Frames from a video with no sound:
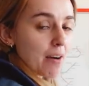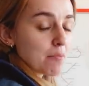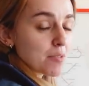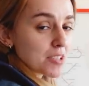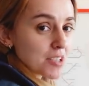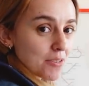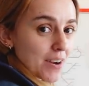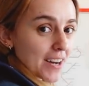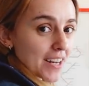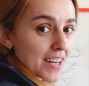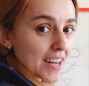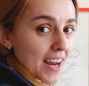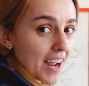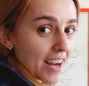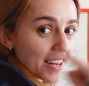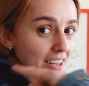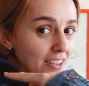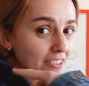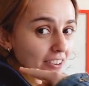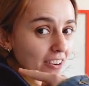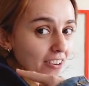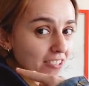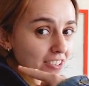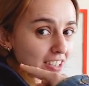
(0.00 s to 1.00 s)
I'm a
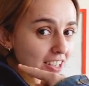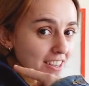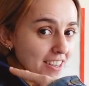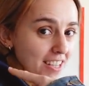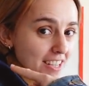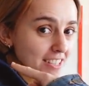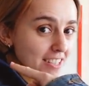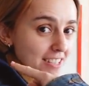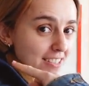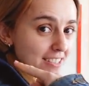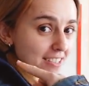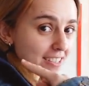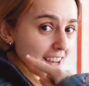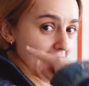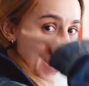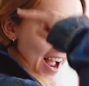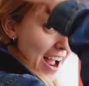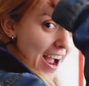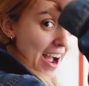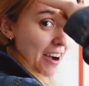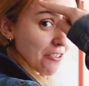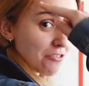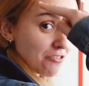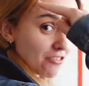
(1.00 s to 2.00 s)
29-year-old and this is
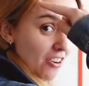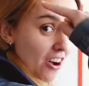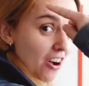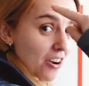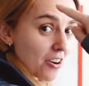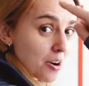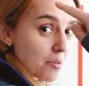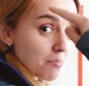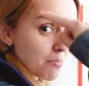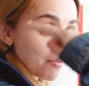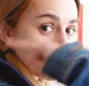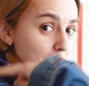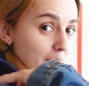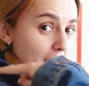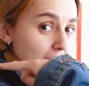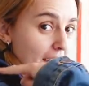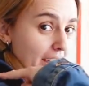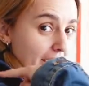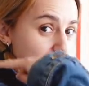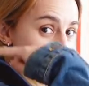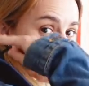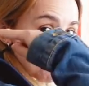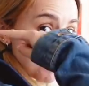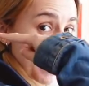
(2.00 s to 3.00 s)
how far up
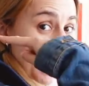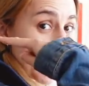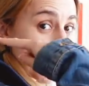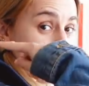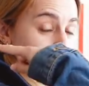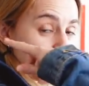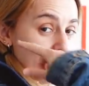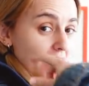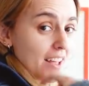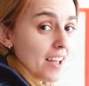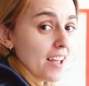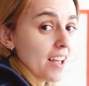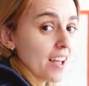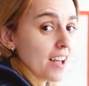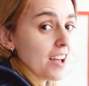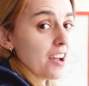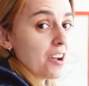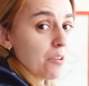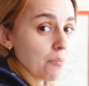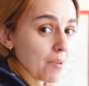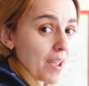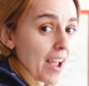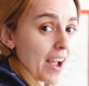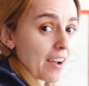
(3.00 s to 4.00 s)
my back
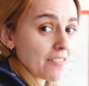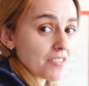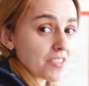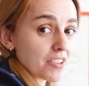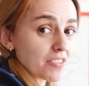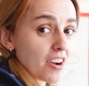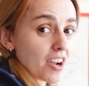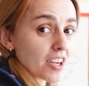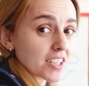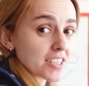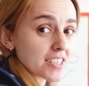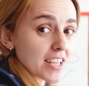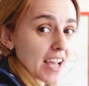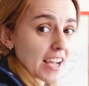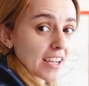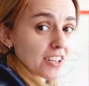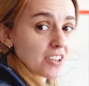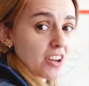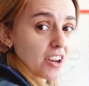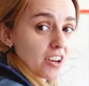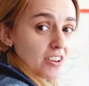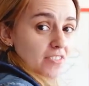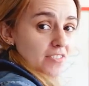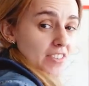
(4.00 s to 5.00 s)
we have the rucksack.
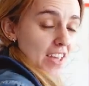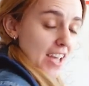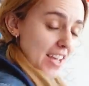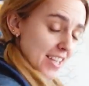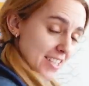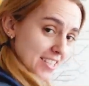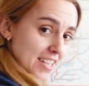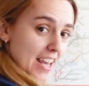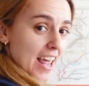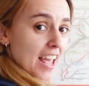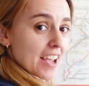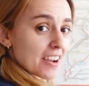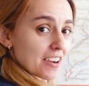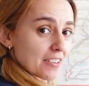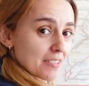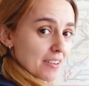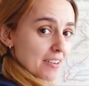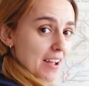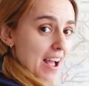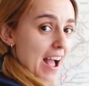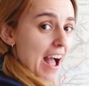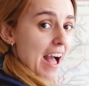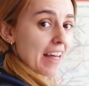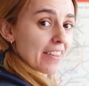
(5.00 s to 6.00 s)
None of this like
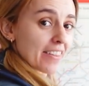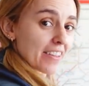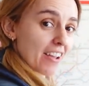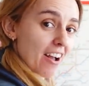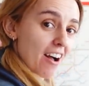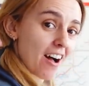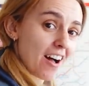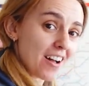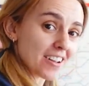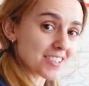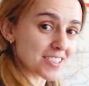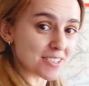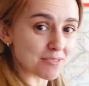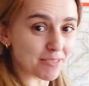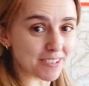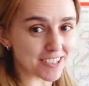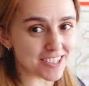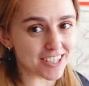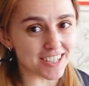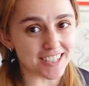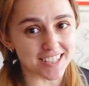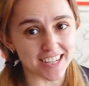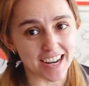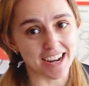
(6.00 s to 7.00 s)
at the arse,
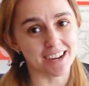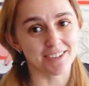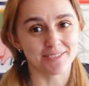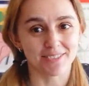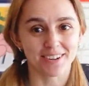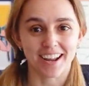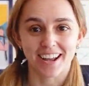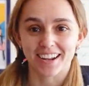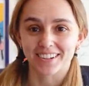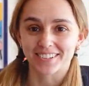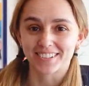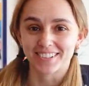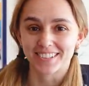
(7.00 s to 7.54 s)
which I did when I